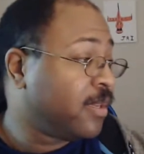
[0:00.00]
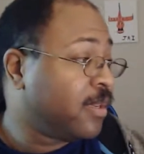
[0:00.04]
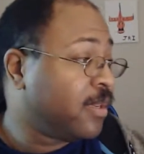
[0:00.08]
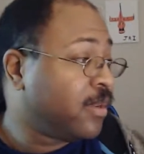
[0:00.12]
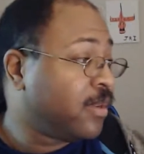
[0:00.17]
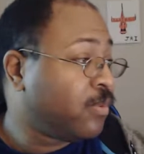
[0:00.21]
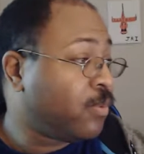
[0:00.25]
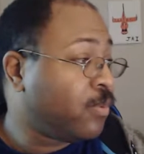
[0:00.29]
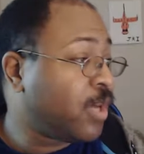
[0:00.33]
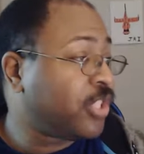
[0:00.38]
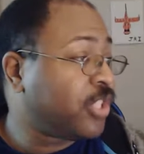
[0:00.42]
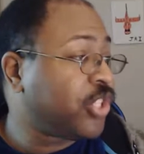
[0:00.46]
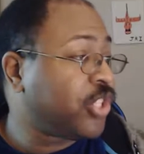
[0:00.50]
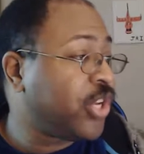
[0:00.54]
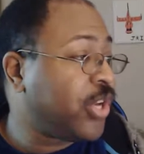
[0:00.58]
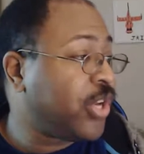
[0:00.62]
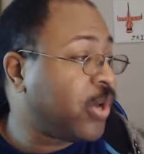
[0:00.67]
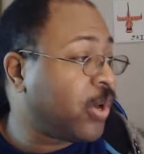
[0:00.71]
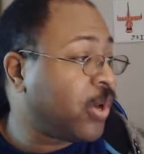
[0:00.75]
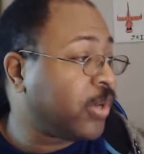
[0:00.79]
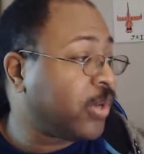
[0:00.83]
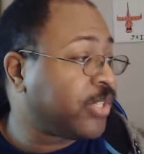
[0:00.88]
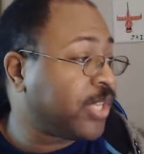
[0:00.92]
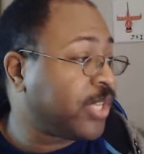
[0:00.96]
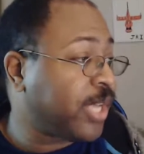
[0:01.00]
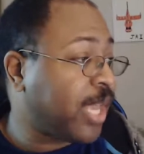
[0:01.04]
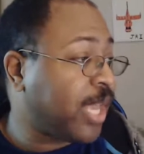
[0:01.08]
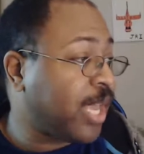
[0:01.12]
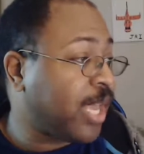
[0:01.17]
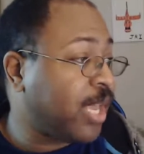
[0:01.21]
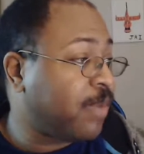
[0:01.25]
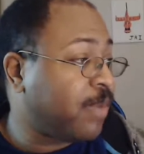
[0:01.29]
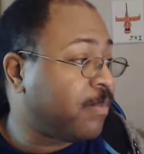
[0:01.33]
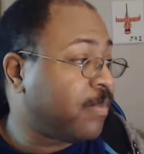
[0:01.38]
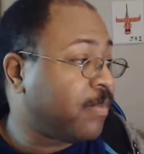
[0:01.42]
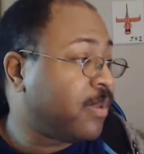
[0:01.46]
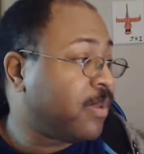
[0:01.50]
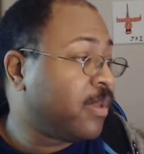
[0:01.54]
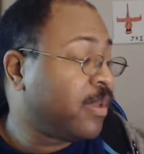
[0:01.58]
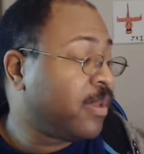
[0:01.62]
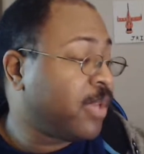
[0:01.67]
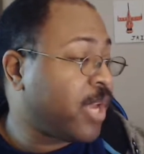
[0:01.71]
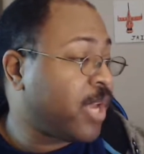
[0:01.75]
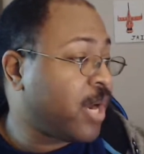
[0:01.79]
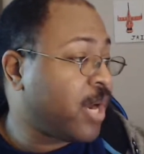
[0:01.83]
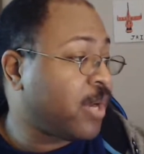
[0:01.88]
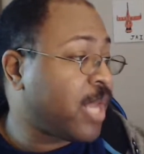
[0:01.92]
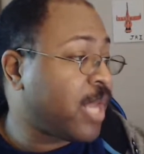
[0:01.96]
Rushing yards a game,
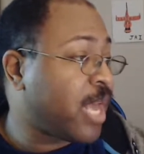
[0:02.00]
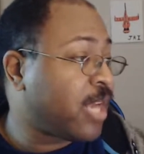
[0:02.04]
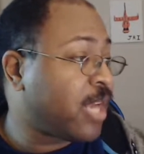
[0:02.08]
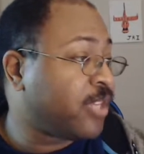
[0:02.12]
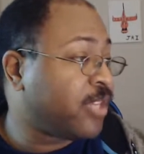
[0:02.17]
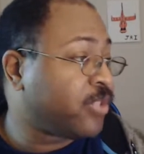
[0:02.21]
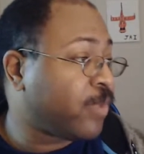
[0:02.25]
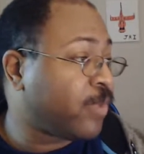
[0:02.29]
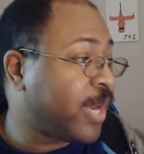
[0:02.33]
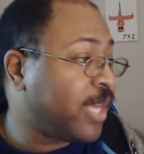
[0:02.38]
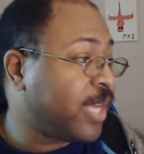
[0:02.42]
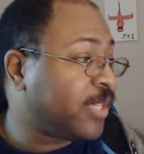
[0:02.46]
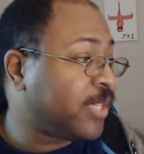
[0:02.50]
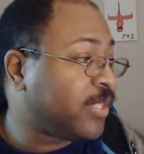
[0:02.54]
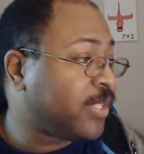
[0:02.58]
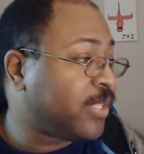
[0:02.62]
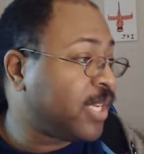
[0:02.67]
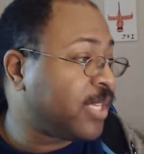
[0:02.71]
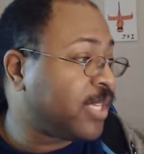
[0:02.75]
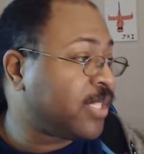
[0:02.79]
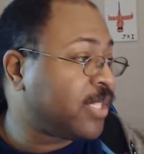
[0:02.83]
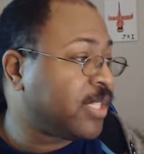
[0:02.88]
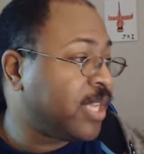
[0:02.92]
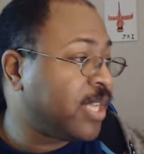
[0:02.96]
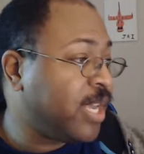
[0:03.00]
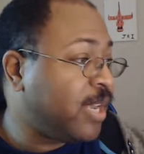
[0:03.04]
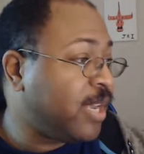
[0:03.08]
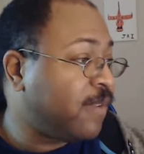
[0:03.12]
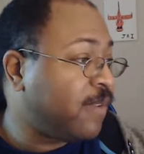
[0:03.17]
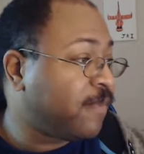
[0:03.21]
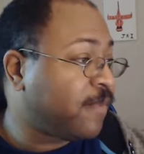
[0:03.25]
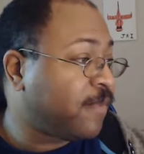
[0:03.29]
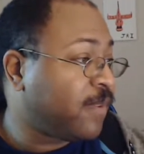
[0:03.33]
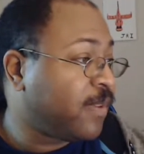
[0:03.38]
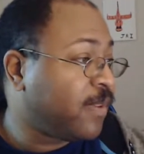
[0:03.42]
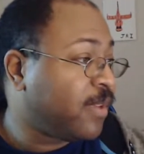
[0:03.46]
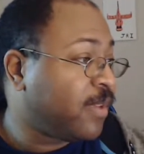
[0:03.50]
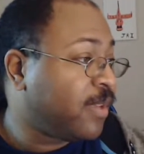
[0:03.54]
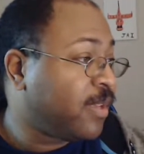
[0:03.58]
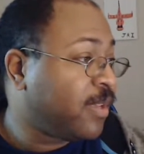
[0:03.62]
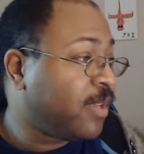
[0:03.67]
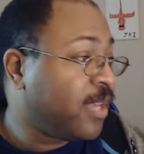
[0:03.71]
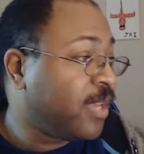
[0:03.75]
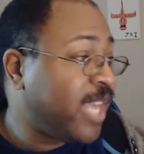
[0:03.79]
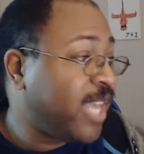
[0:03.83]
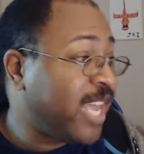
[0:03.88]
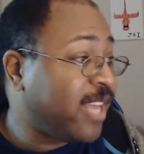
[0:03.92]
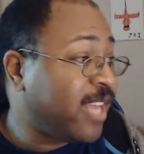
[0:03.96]
Carolina's ranked 16th,
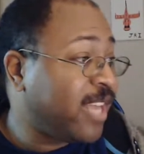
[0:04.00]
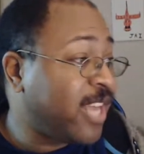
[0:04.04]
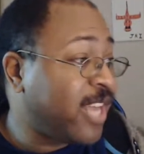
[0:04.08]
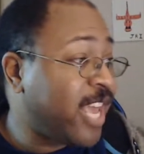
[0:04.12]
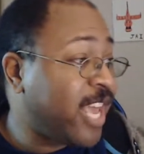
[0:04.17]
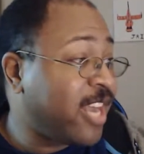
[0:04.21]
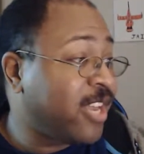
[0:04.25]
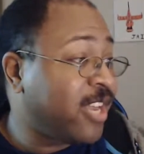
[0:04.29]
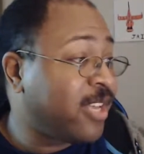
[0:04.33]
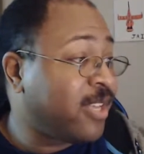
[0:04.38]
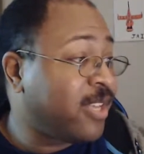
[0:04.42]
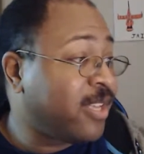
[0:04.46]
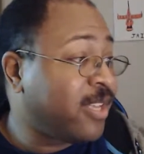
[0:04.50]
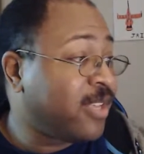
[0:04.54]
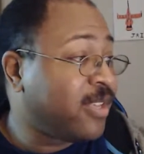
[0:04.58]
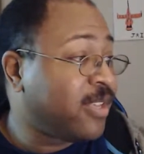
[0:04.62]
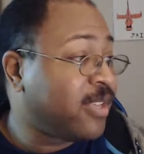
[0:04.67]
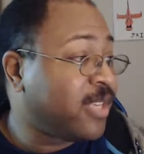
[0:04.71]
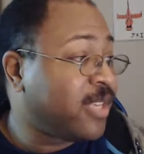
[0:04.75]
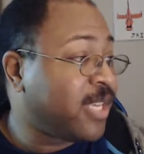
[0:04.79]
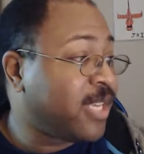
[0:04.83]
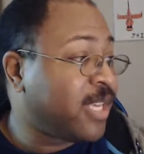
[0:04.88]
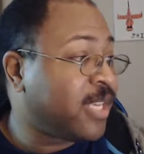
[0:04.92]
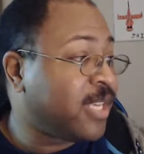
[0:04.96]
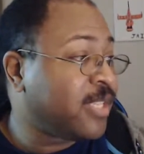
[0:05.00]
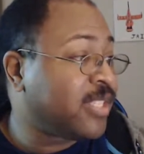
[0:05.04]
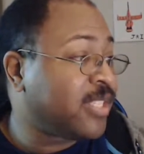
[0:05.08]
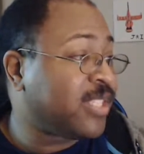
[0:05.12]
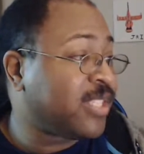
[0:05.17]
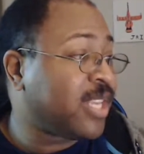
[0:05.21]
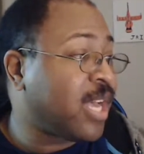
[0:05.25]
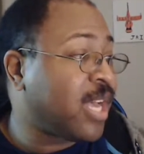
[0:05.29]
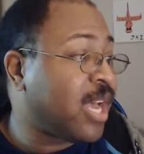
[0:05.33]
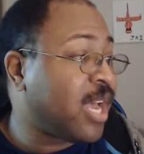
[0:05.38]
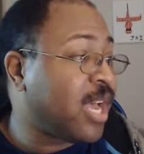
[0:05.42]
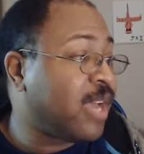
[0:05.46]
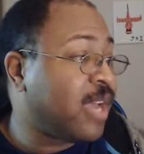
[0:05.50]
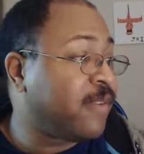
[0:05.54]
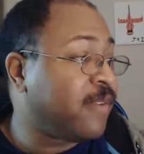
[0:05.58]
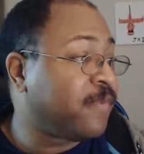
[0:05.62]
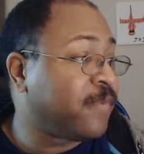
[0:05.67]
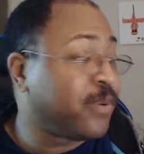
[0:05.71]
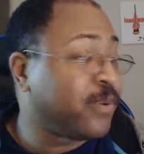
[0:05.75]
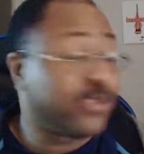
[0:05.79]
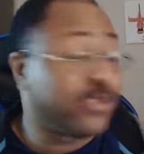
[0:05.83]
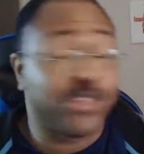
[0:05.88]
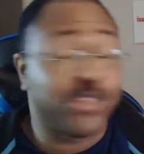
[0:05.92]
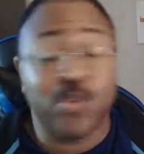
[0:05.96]
Atlanta is tied
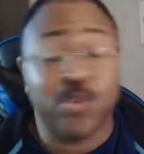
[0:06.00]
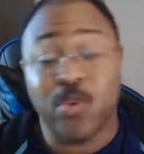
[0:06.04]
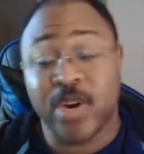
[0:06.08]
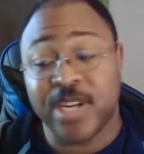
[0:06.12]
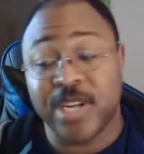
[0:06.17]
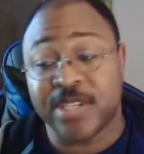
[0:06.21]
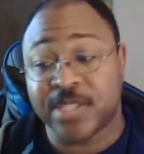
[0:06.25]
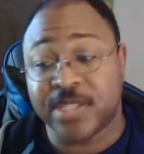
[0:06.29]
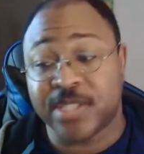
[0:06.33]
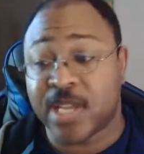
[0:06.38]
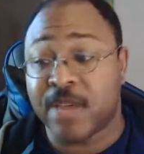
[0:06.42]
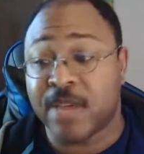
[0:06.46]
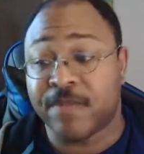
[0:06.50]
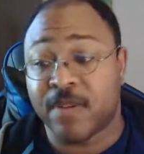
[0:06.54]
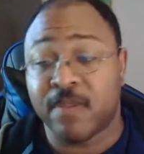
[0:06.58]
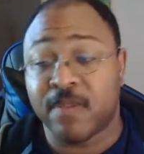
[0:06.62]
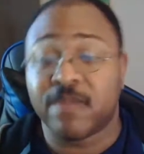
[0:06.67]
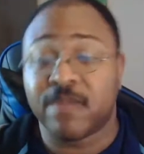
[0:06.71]
for 27th.